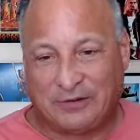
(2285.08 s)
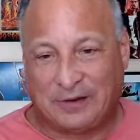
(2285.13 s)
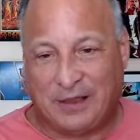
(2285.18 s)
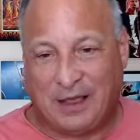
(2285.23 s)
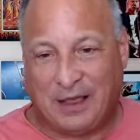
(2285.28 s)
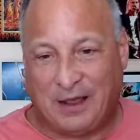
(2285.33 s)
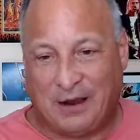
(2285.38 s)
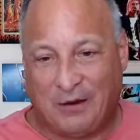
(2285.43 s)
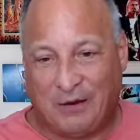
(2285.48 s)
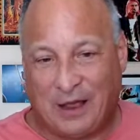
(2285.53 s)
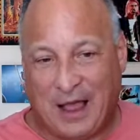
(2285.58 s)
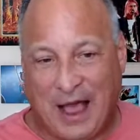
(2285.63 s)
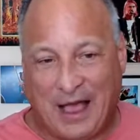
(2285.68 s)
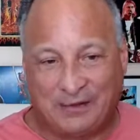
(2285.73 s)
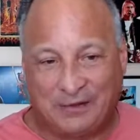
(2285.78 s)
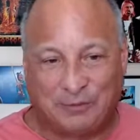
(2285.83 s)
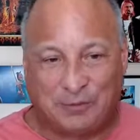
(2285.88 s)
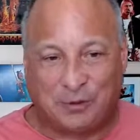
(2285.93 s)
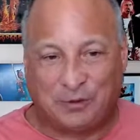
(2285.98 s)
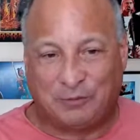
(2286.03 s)
are the
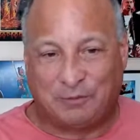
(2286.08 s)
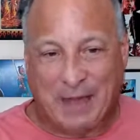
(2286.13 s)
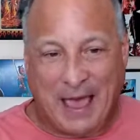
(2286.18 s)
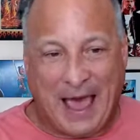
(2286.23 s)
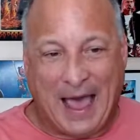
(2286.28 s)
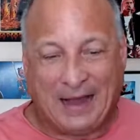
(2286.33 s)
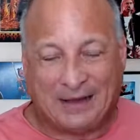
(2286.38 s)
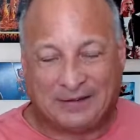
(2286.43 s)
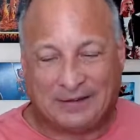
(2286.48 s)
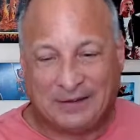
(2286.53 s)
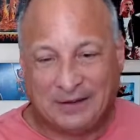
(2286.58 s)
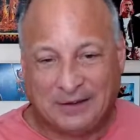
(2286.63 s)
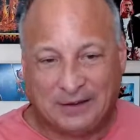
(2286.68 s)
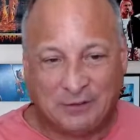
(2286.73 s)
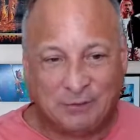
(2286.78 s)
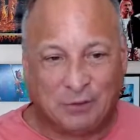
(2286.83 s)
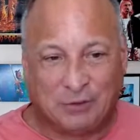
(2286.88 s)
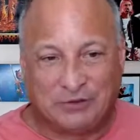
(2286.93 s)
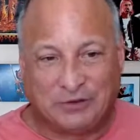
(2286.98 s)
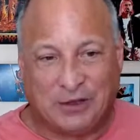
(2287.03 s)
hospitals packed?
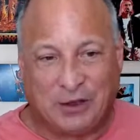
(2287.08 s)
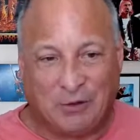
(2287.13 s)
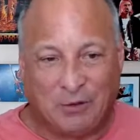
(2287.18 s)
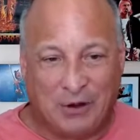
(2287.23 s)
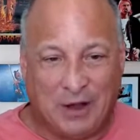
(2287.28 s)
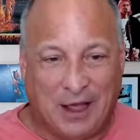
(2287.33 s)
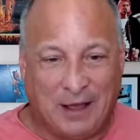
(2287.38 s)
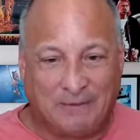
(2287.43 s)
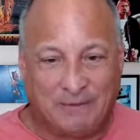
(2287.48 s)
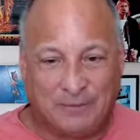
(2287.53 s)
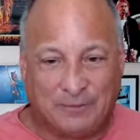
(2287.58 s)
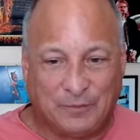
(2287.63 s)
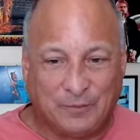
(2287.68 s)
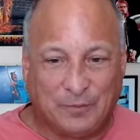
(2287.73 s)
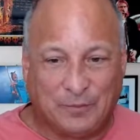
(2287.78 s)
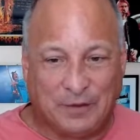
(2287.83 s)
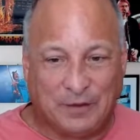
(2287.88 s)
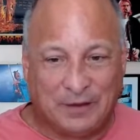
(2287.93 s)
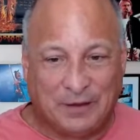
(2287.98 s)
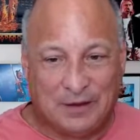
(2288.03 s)
What's going up?
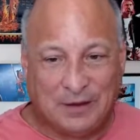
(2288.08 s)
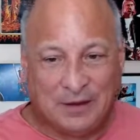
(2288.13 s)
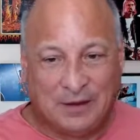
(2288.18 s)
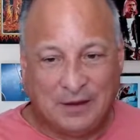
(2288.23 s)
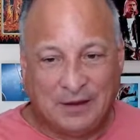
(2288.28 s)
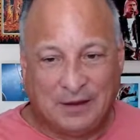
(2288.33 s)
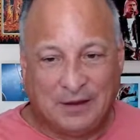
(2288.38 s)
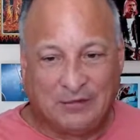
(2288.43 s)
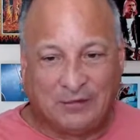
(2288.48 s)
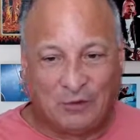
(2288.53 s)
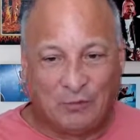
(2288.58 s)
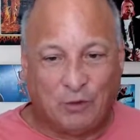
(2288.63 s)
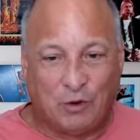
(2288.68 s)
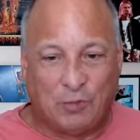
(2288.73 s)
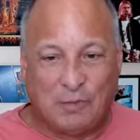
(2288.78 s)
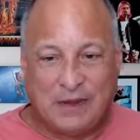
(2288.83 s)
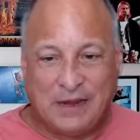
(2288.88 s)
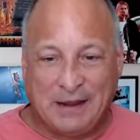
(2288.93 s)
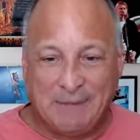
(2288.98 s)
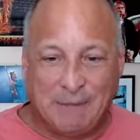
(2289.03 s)
Is there
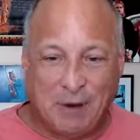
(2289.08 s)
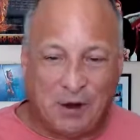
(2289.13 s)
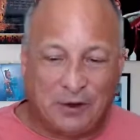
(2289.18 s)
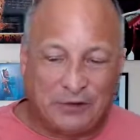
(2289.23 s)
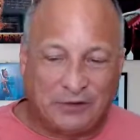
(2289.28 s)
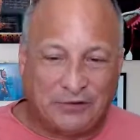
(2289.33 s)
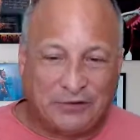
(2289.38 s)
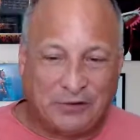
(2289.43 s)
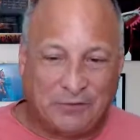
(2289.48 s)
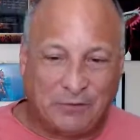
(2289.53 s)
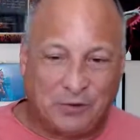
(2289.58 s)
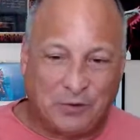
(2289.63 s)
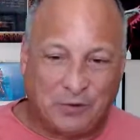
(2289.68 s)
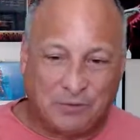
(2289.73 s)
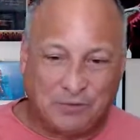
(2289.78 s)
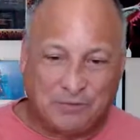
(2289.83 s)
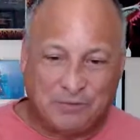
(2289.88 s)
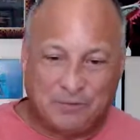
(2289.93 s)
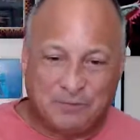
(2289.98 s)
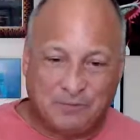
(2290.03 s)
room in the emergency
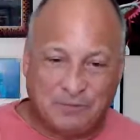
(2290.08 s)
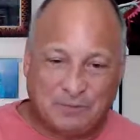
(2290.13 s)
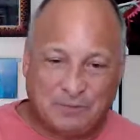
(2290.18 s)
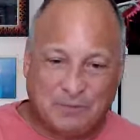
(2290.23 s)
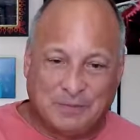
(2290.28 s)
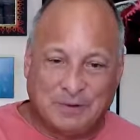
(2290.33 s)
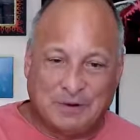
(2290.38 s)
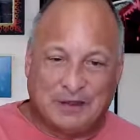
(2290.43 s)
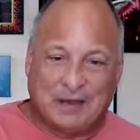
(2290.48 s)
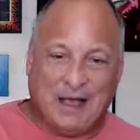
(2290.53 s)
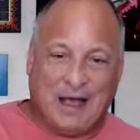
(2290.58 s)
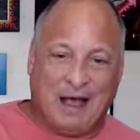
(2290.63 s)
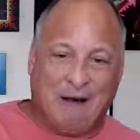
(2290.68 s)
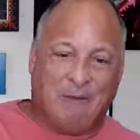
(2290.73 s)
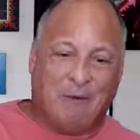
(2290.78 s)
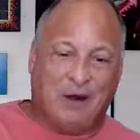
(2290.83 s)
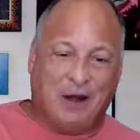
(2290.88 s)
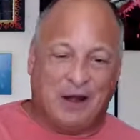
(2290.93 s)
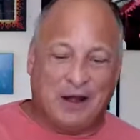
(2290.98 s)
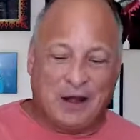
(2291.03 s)
room? I
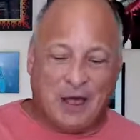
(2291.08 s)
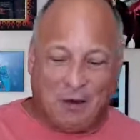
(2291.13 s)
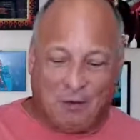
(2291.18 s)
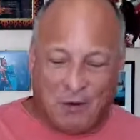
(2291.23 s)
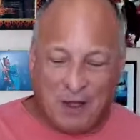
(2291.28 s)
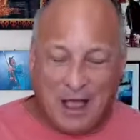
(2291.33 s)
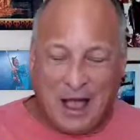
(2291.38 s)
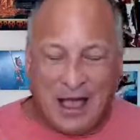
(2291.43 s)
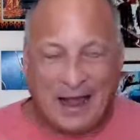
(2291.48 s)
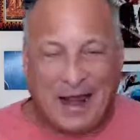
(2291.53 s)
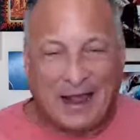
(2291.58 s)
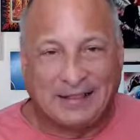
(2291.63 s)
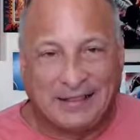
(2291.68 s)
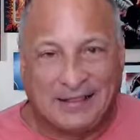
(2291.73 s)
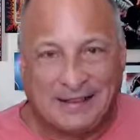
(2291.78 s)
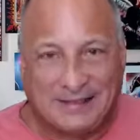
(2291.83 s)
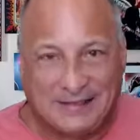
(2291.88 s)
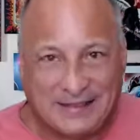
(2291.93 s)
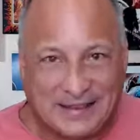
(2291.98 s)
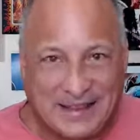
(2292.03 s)
want to know. And I
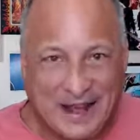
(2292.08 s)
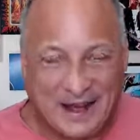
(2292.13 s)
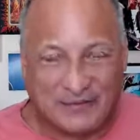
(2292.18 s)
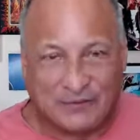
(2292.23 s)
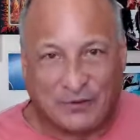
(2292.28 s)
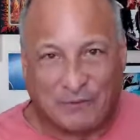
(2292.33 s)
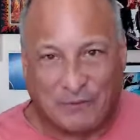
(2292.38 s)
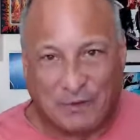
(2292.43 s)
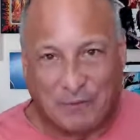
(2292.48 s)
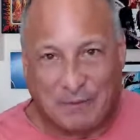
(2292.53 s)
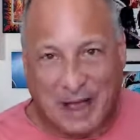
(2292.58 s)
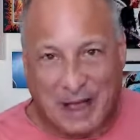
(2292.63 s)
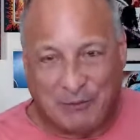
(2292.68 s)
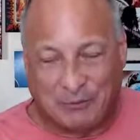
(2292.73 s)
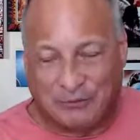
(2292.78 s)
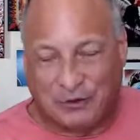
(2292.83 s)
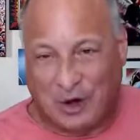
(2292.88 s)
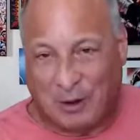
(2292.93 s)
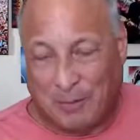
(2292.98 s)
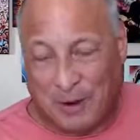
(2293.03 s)
did see that. I saw Vermont
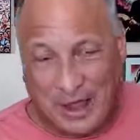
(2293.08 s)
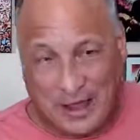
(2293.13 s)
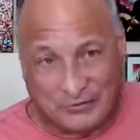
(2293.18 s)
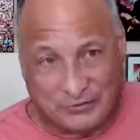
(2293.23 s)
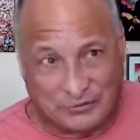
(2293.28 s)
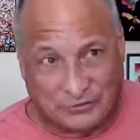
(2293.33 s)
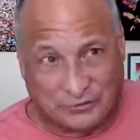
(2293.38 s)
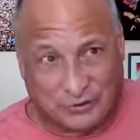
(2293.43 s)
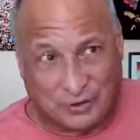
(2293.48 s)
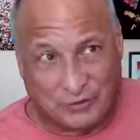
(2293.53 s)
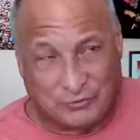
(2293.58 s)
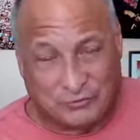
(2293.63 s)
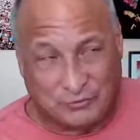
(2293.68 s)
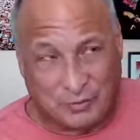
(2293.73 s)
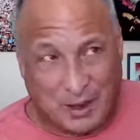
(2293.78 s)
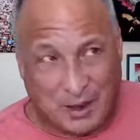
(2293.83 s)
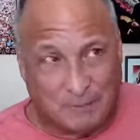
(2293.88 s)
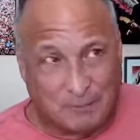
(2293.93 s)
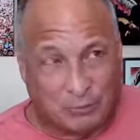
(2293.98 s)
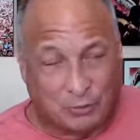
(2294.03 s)
was horrible. I actually saw
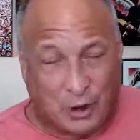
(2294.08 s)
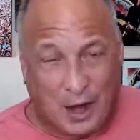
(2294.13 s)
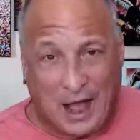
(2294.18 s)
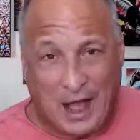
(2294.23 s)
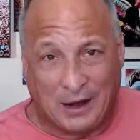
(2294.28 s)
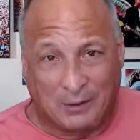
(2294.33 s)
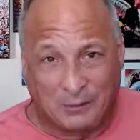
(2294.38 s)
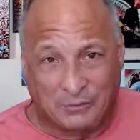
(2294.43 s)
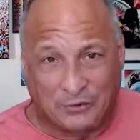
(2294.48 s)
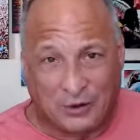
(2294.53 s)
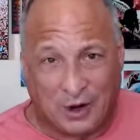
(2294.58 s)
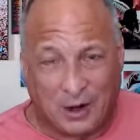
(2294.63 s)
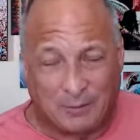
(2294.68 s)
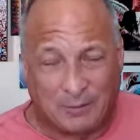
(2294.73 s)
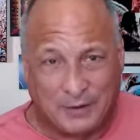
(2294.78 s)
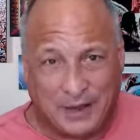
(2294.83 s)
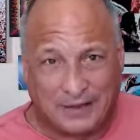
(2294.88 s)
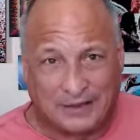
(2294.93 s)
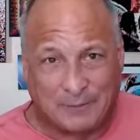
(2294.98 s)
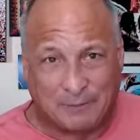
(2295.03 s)
Prague was horrible.
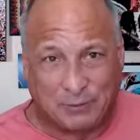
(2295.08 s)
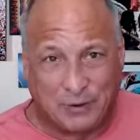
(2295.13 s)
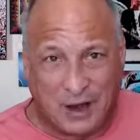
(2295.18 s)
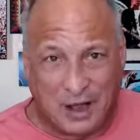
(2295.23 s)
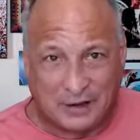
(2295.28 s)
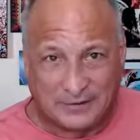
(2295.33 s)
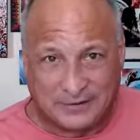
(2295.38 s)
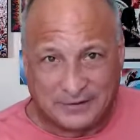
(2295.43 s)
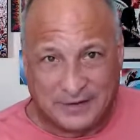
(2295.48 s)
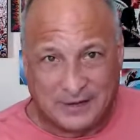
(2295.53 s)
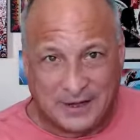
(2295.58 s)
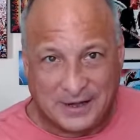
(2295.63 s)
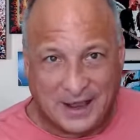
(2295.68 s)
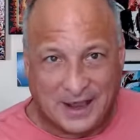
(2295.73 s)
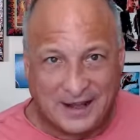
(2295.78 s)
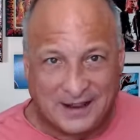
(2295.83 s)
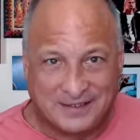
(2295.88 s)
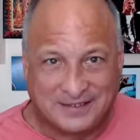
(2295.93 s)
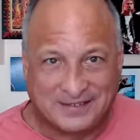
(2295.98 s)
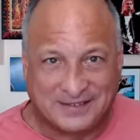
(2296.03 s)
Not the Prague's in the
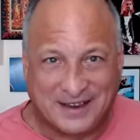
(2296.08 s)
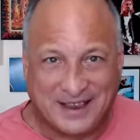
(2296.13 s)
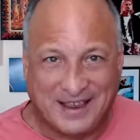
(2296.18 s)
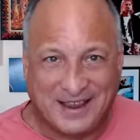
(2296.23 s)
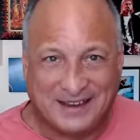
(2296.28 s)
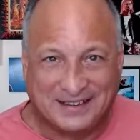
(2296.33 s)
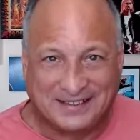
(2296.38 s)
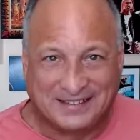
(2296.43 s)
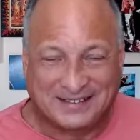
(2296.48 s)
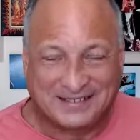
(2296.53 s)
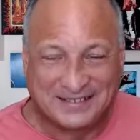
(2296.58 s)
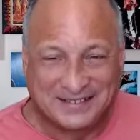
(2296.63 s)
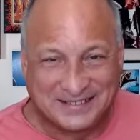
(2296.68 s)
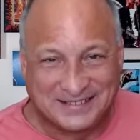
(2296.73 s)
United States,